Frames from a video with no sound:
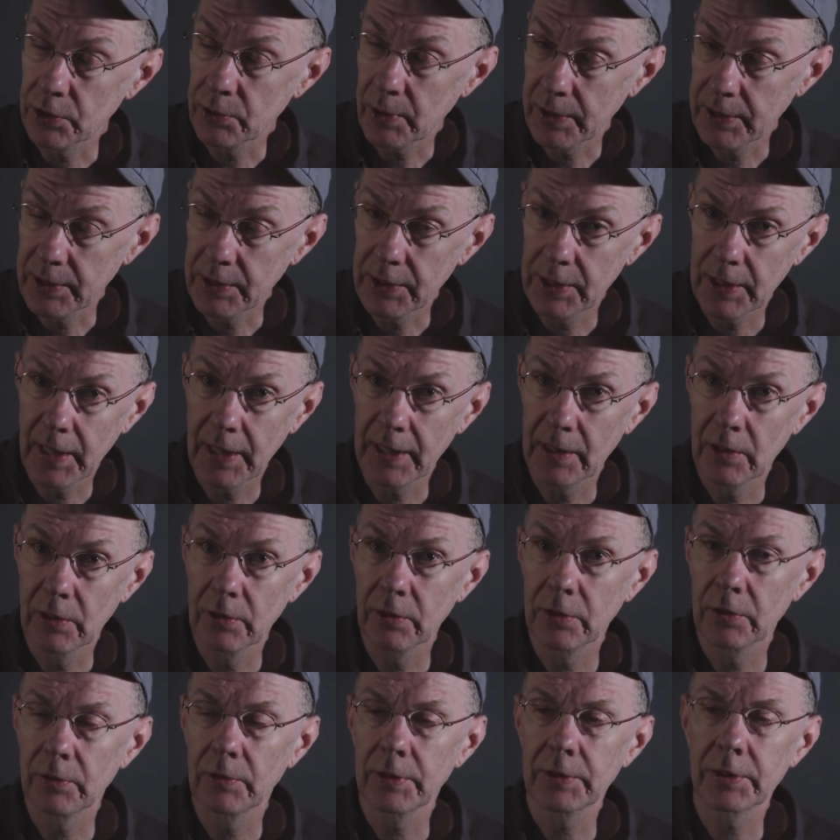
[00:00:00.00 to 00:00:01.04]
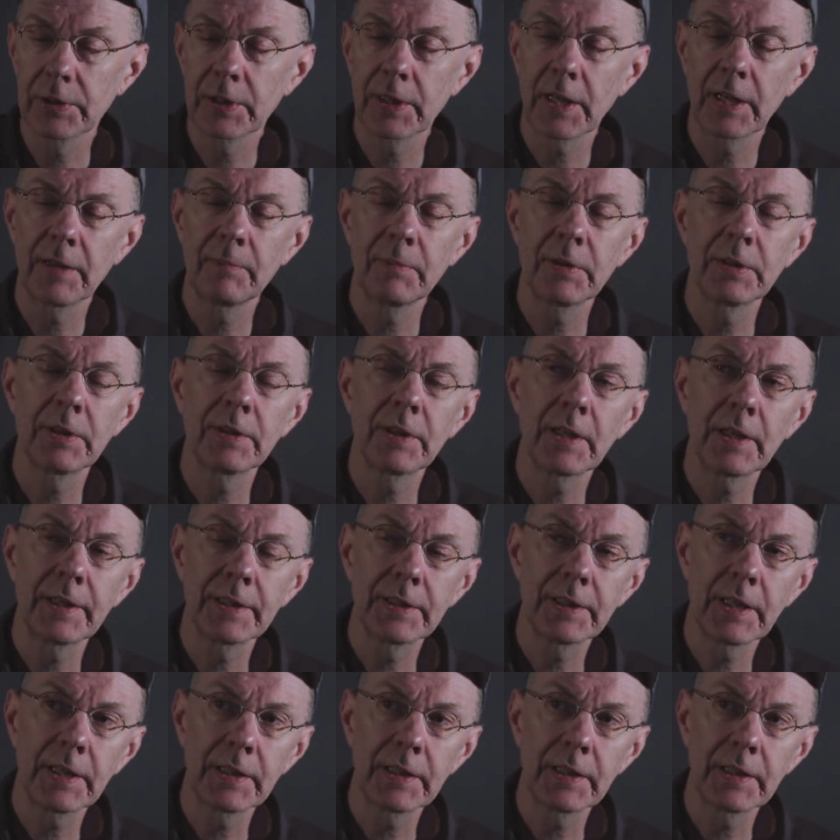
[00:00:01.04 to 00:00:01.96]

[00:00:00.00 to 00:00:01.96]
28 law, which came in in the late